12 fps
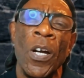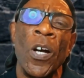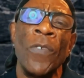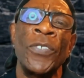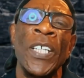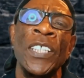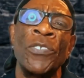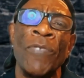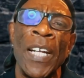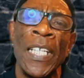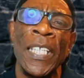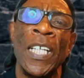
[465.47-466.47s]
of the
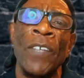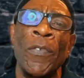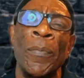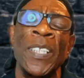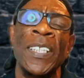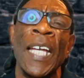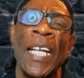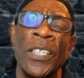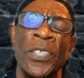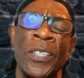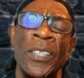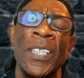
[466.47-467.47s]
Israeli government's
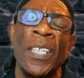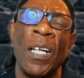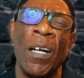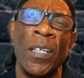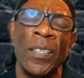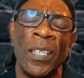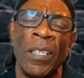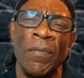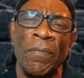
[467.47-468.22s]
actions in Gaza.